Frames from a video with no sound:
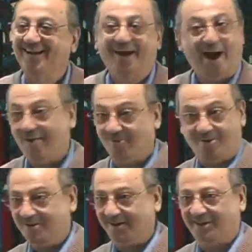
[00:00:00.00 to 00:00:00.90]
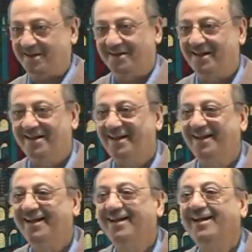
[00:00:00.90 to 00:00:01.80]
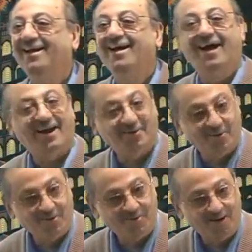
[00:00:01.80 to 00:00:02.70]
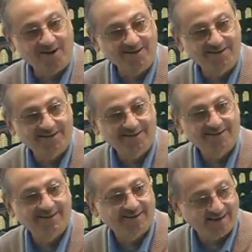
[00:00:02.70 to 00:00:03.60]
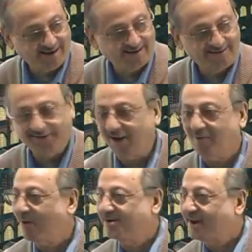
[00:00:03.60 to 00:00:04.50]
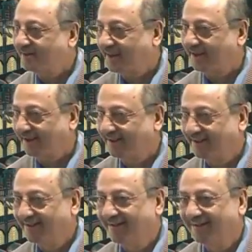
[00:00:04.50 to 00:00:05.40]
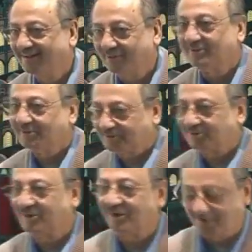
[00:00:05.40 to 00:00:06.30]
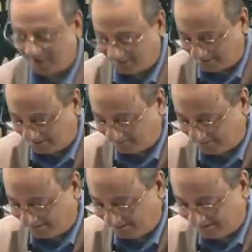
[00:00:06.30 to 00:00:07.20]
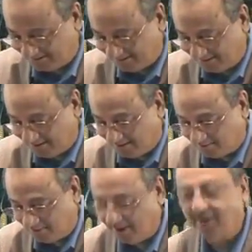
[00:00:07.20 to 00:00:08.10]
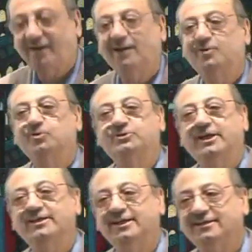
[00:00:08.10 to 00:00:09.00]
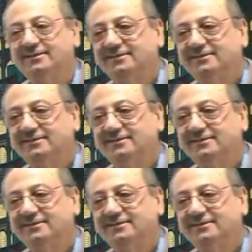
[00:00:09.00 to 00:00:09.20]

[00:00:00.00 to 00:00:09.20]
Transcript: I want nothing. I don't want anything. I want nothing. So this is your nothing, brother. Ma akaltu shayyan.